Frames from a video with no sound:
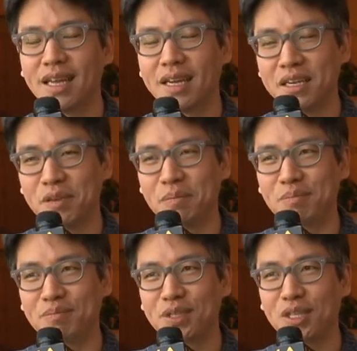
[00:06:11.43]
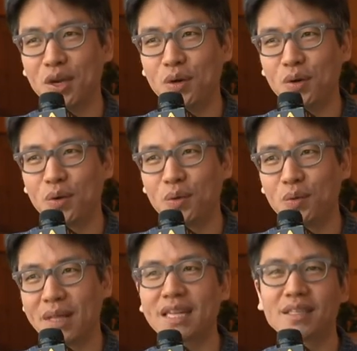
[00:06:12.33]
Um, so
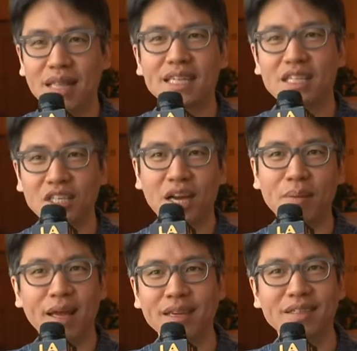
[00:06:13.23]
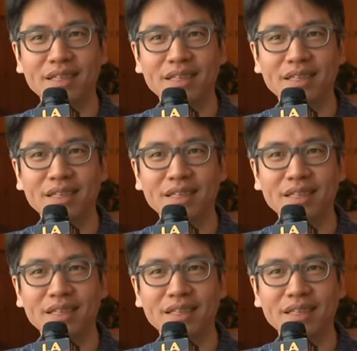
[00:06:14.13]
that that's the job that,